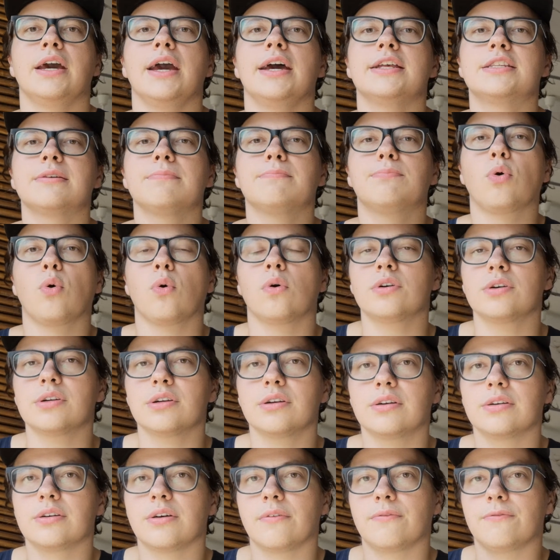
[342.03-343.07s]
It's
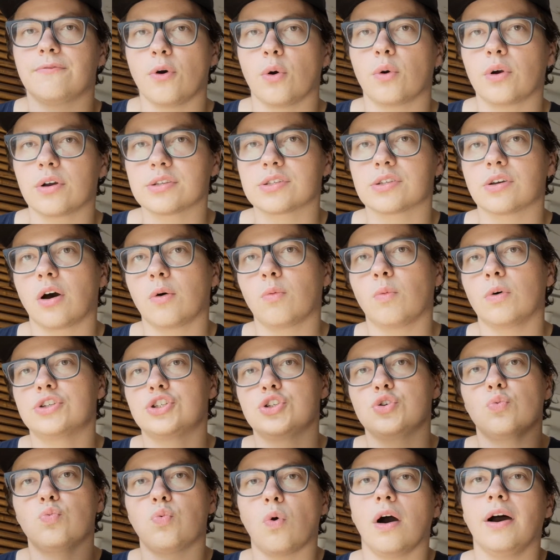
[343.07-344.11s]
important to focus on
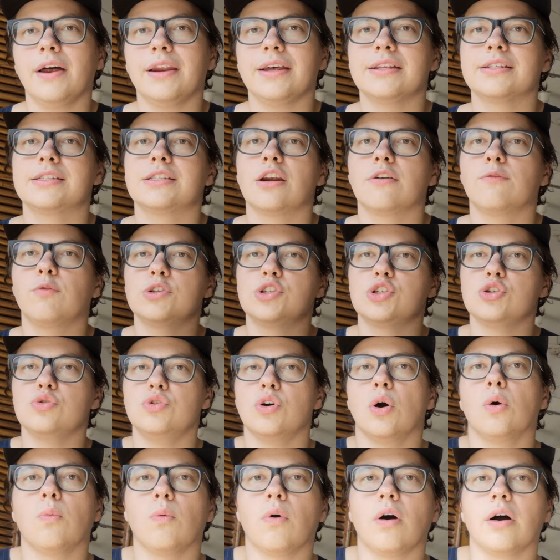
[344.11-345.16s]
what you want instead of what you
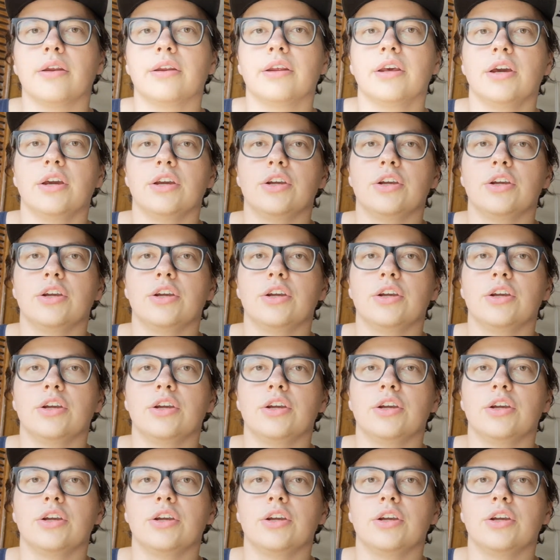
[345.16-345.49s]
don't want.